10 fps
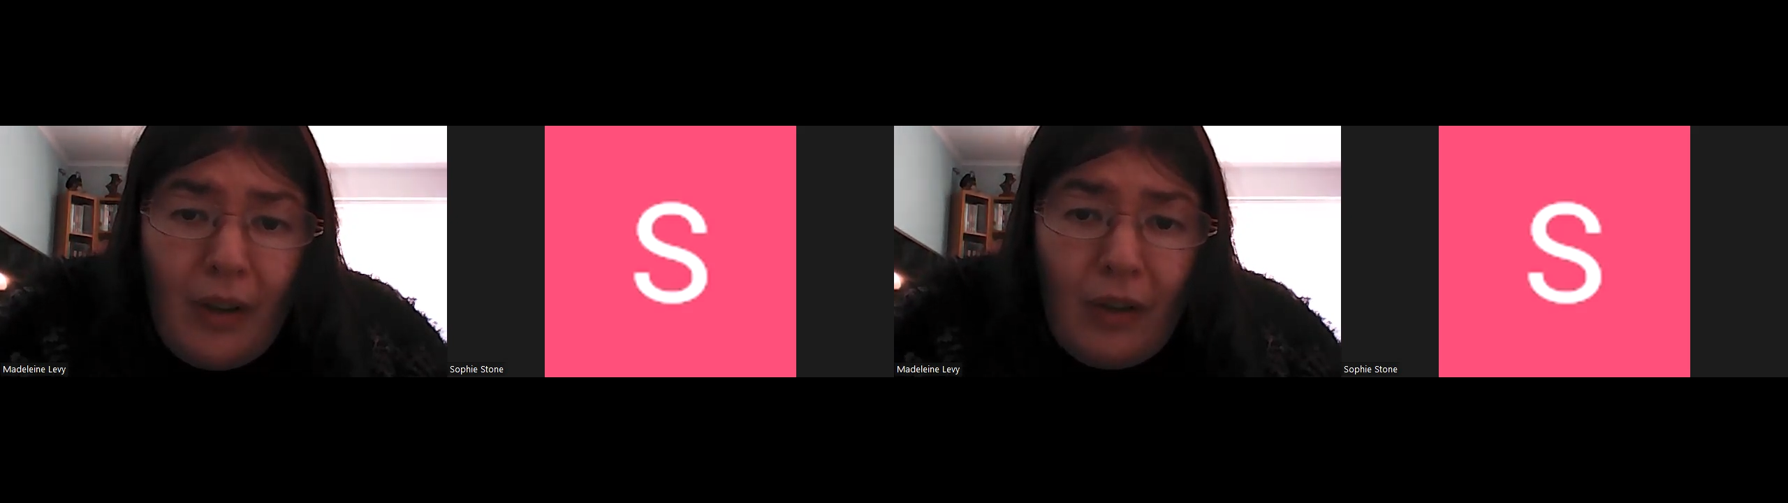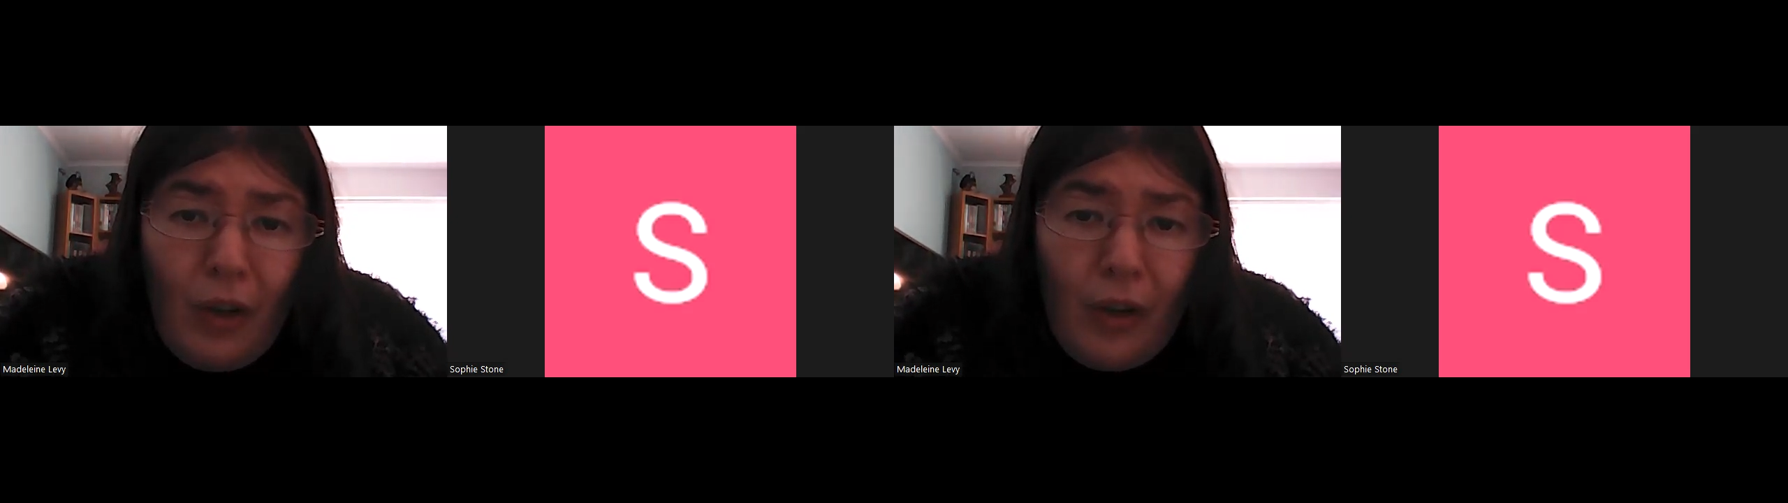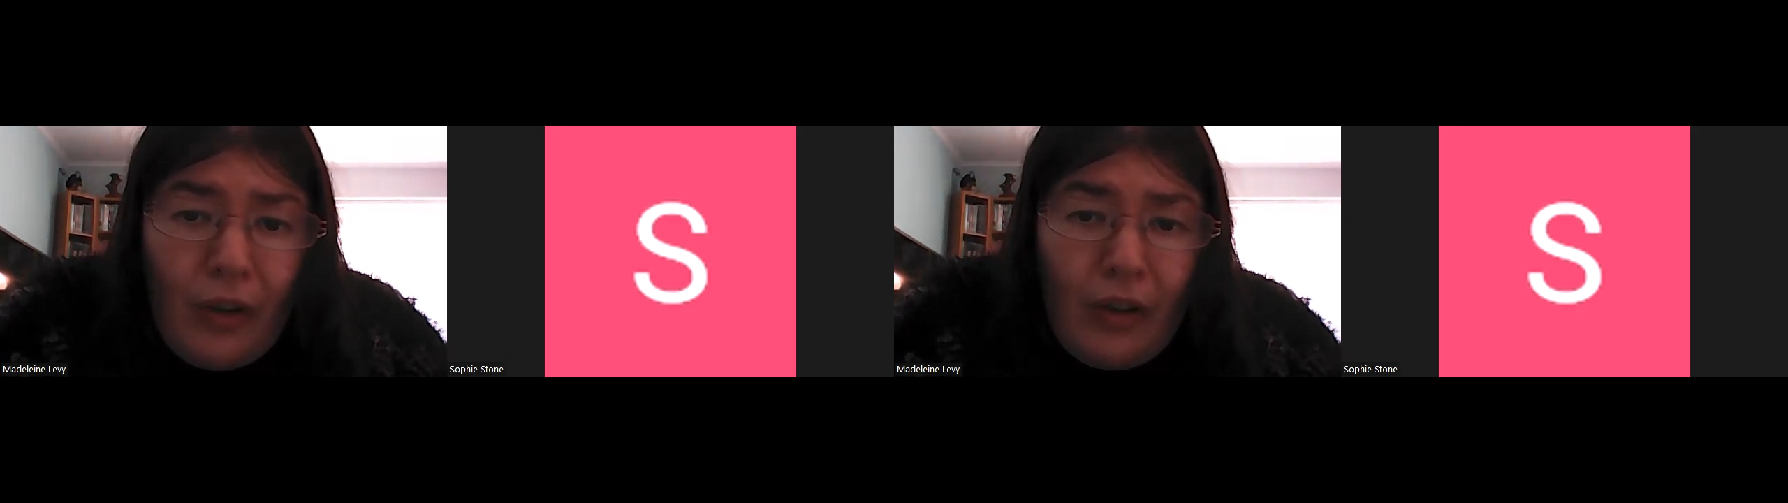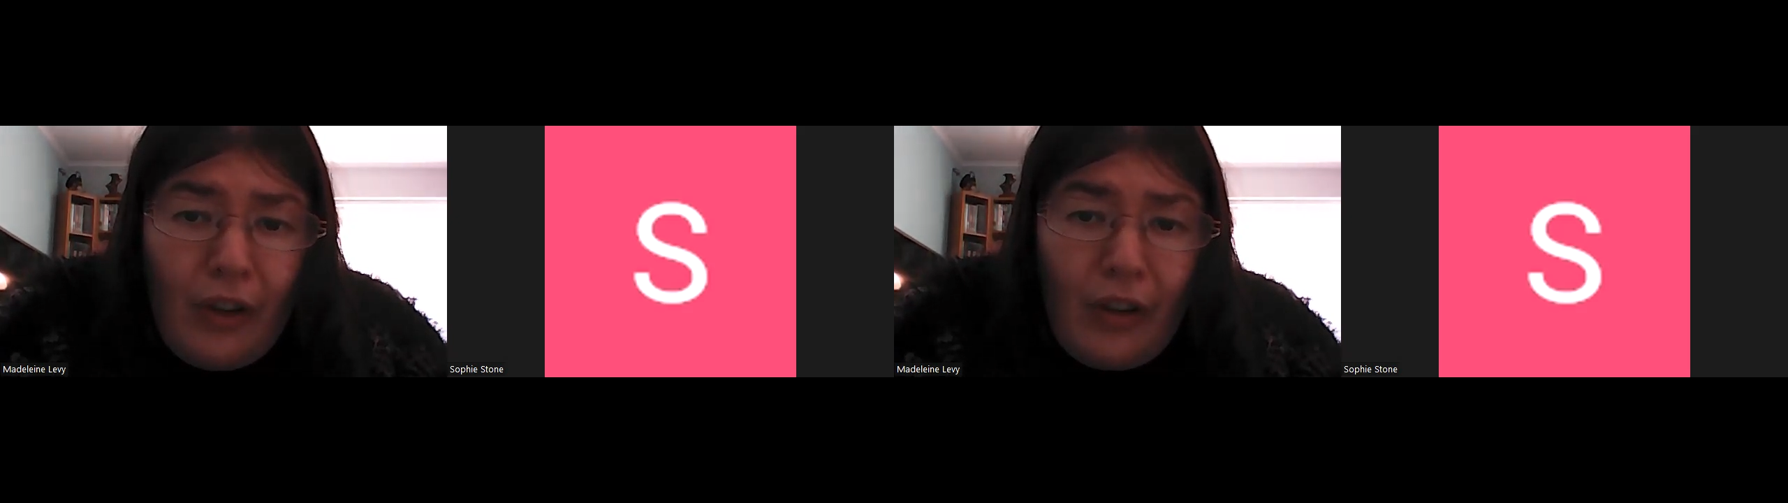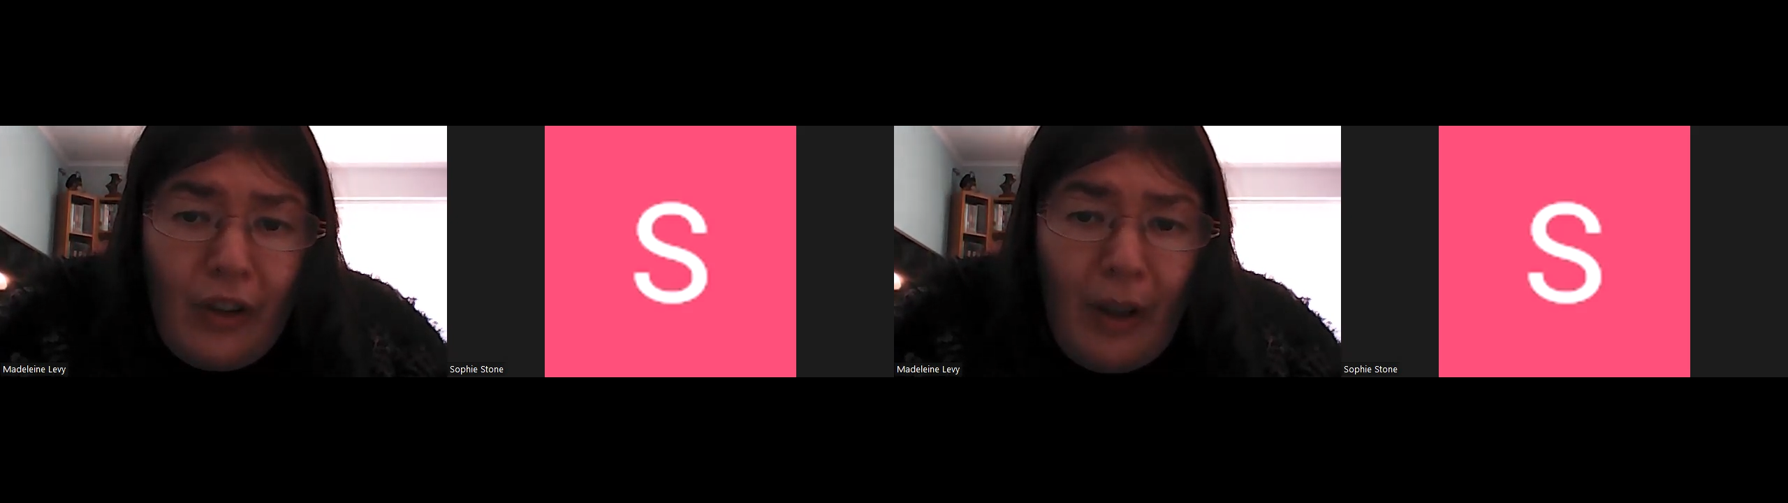does
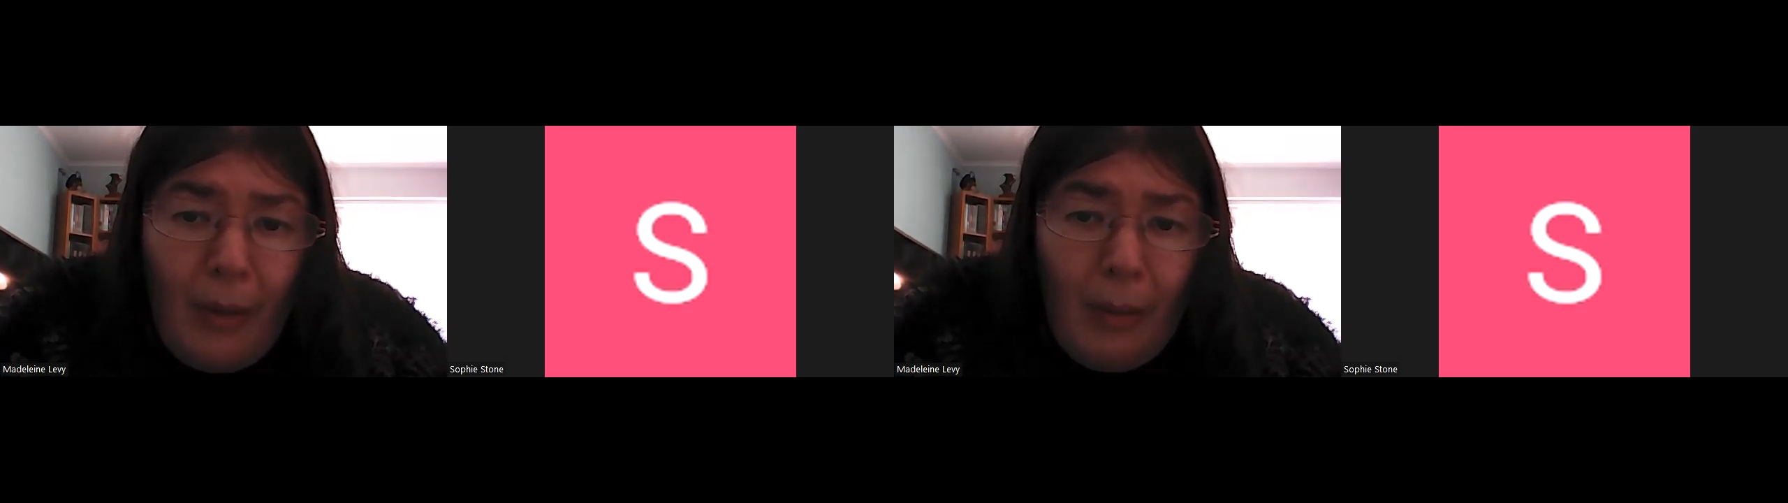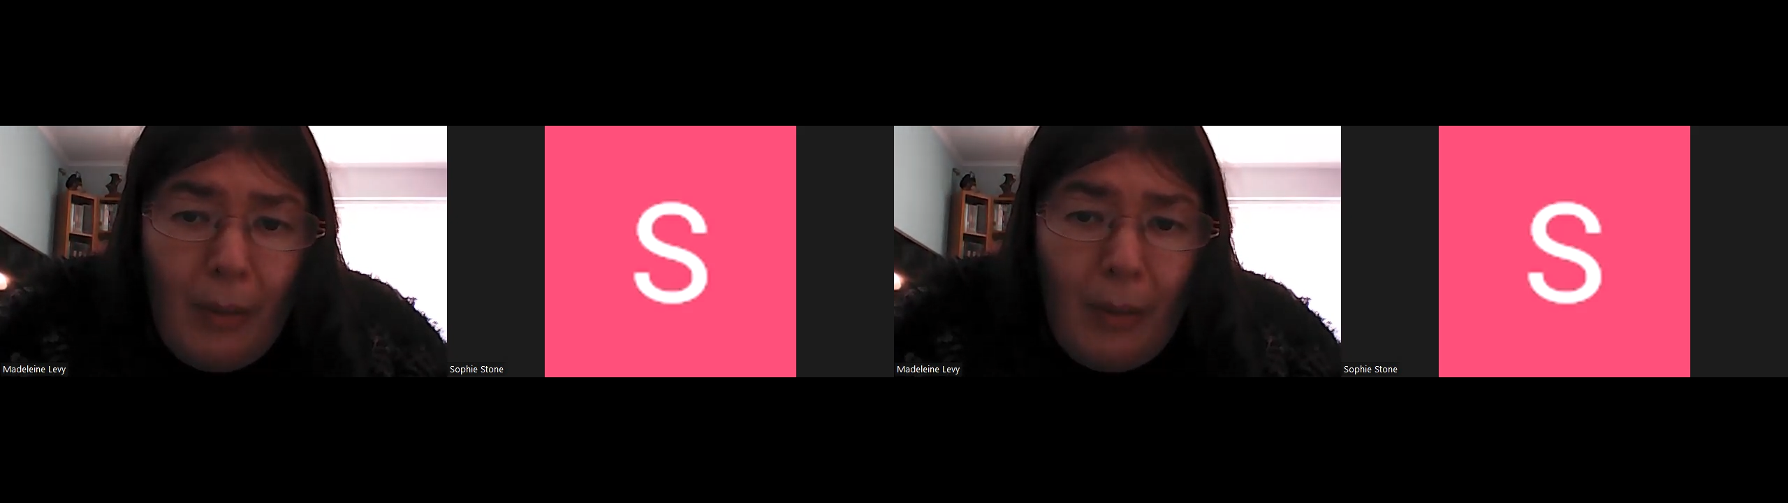is it